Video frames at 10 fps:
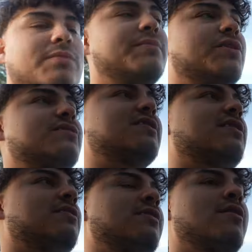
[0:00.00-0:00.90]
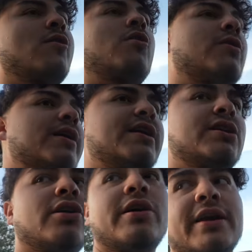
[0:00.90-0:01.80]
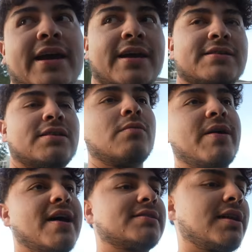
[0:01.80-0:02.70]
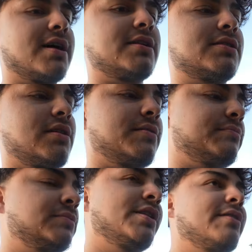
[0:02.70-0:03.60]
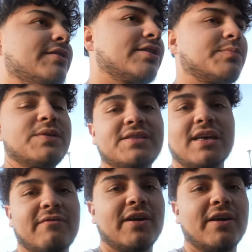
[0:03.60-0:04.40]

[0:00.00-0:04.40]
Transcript: with Milton or any hurricanes in the past, guys. Just be safe